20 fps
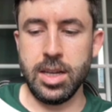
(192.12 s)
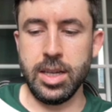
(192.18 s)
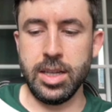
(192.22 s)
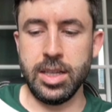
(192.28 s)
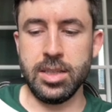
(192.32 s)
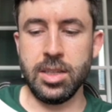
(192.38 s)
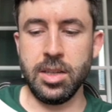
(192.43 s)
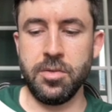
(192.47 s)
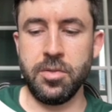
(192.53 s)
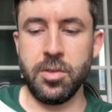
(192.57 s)

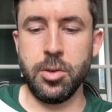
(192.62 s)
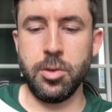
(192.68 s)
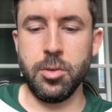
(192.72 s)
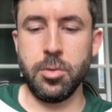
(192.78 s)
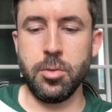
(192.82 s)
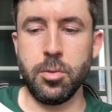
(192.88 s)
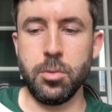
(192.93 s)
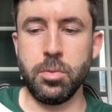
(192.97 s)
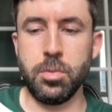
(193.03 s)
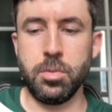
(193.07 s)
is if
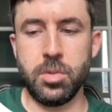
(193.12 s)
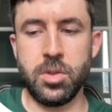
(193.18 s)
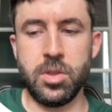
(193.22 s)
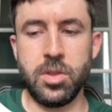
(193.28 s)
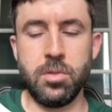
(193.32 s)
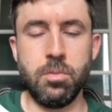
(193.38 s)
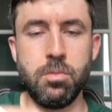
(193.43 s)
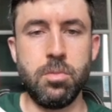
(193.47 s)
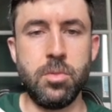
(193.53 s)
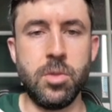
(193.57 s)
you
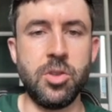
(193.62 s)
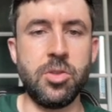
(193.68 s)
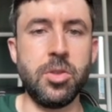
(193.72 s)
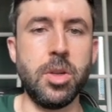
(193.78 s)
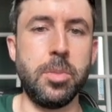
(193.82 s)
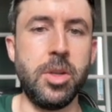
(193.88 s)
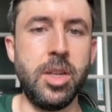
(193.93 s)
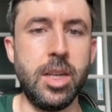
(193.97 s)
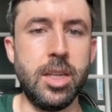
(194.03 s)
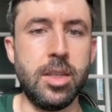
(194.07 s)

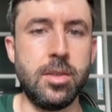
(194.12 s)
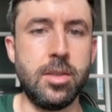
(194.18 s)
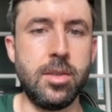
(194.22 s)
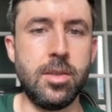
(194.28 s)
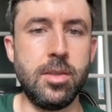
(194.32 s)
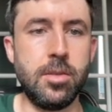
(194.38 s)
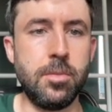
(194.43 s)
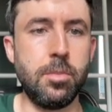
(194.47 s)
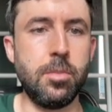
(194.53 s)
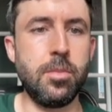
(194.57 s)
distribute
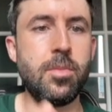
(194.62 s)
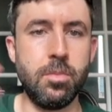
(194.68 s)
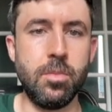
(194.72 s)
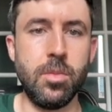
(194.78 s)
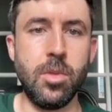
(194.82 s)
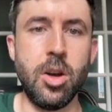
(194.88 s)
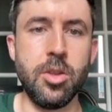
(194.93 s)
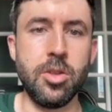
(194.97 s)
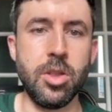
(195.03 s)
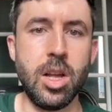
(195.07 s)
it
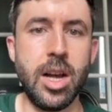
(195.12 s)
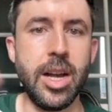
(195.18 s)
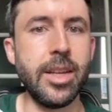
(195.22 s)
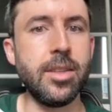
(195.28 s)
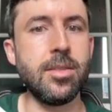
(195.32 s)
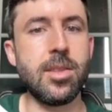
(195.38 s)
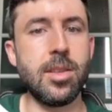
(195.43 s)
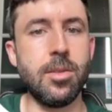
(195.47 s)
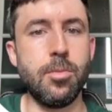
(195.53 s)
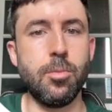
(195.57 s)

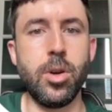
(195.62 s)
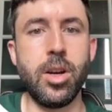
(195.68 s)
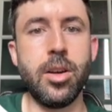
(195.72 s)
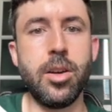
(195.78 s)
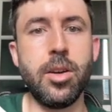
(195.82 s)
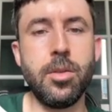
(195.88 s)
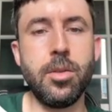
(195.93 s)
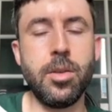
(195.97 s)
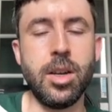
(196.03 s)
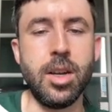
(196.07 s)
online
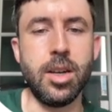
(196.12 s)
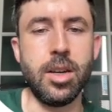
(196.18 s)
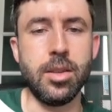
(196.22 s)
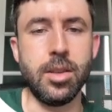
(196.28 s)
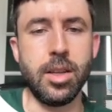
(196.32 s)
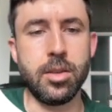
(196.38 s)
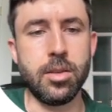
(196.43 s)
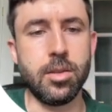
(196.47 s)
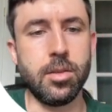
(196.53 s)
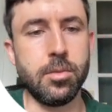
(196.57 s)
somewhere,
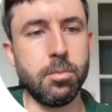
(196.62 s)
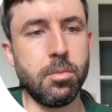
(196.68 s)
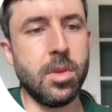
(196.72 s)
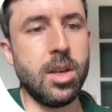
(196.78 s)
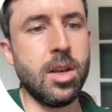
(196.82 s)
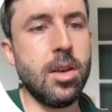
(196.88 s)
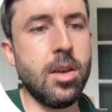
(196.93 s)
like on